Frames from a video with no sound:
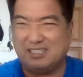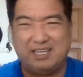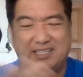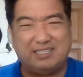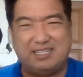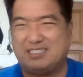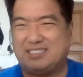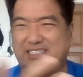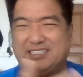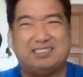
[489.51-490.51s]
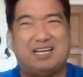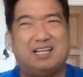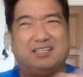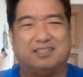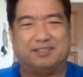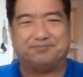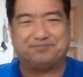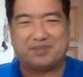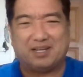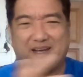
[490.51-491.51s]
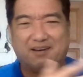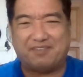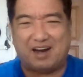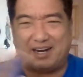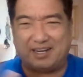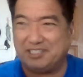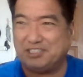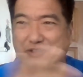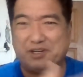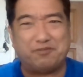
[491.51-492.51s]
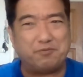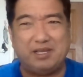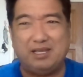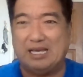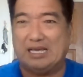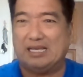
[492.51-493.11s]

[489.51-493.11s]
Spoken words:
It's just not a volleying string for me.